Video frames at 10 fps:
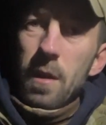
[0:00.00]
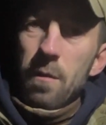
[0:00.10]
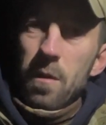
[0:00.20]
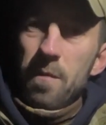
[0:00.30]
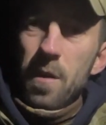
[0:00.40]

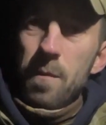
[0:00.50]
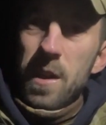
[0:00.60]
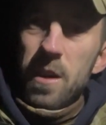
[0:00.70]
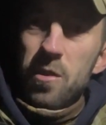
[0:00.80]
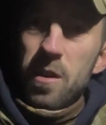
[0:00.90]
the
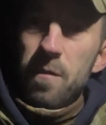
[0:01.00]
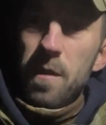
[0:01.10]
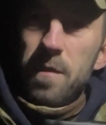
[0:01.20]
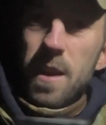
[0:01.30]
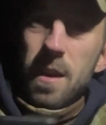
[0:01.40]
Thermion
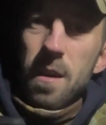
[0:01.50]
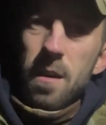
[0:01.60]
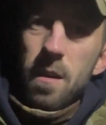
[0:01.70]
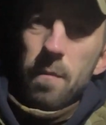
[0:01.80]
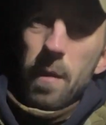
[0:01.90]
XG50
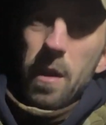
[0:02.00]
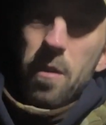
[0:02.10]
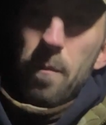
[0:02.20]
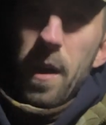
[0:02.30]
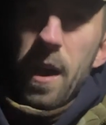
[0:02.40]
mounted
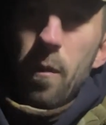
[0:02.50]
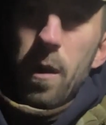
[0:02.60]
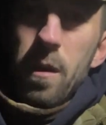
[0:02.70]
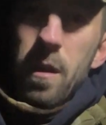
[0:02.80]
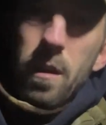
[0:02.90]
on my Howa,
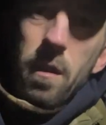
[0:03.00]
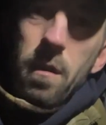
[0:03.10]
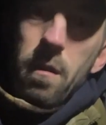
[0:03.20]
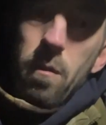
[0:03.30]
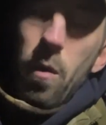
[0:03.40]

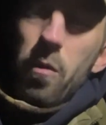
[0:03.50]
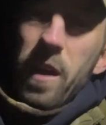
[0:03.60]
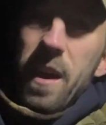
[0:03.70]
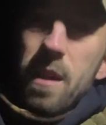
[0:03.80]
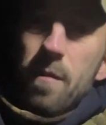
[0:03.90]
a
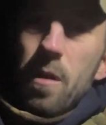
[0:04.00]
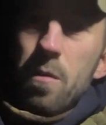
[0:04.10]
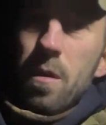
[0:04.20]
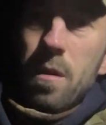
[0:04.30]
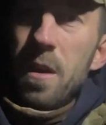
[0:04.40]
Wildcat Evo
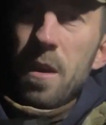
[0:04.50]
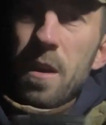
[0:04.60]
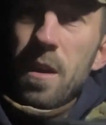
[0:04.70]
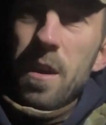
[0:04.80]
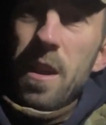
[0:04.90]

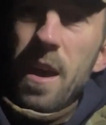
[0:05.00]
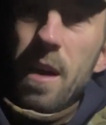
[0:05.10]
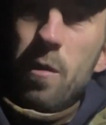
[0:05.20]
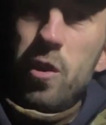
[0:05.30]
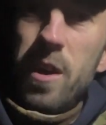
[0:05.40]
and a
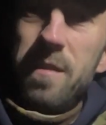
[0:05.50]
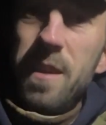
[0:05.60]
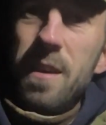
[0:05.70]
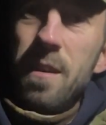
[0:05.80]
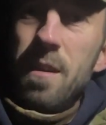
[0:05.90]
Howa
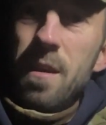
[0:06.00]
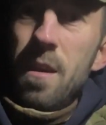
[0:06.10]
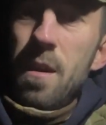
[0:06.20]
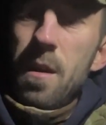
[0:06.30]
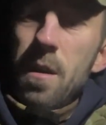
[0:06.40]
chassis.
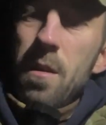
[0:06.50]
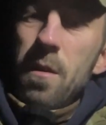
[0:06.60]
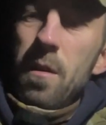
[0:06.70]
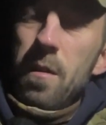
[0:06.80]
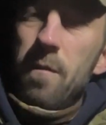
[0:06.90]

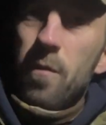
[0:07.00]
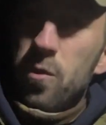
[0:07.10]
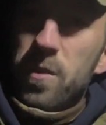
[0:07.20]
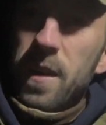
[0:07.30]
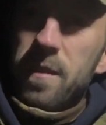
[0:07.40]

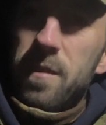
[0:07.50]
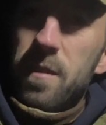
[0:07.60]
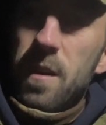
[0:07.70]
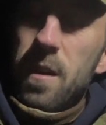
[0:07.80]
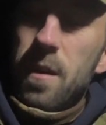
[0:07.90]
Vortex
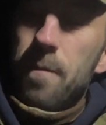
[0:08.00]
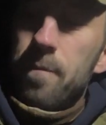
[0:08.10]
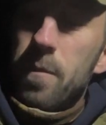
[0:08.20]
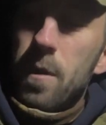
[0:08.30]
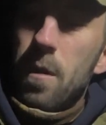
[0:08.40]
uh,
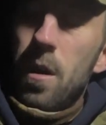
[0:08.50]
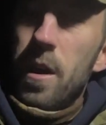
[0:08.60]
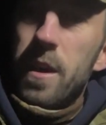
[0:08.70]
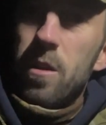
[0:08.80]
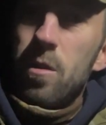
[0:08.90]

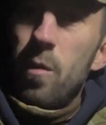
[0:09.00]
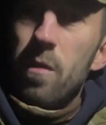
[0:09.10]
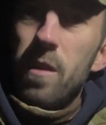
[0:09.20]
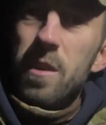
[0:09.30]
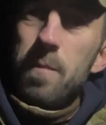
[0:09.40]
high quick
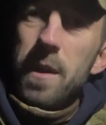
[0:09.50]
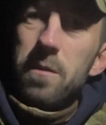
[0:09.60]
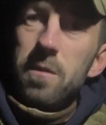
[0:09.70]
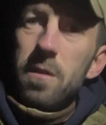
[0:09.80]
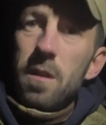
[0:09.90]
release
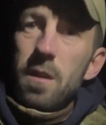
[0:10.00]
mounts.